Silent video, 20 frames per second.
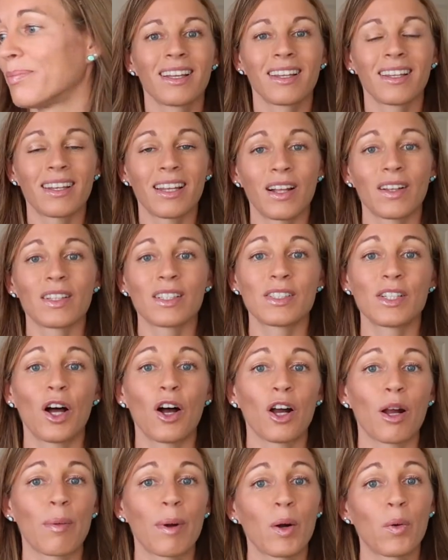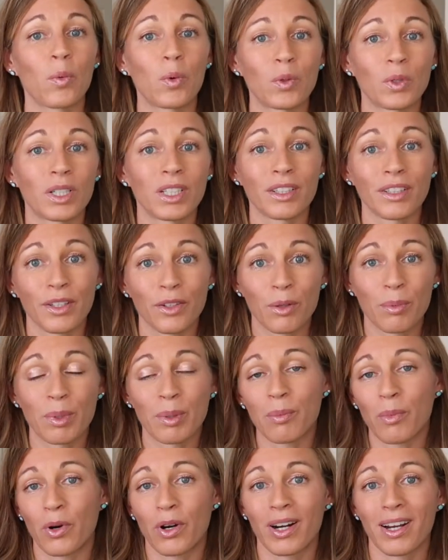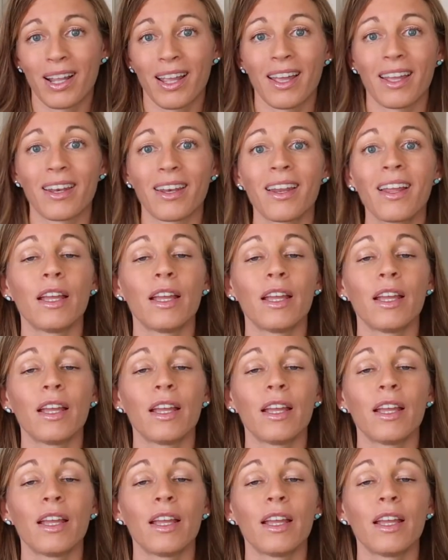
Now let's talk about wool a little bit more again.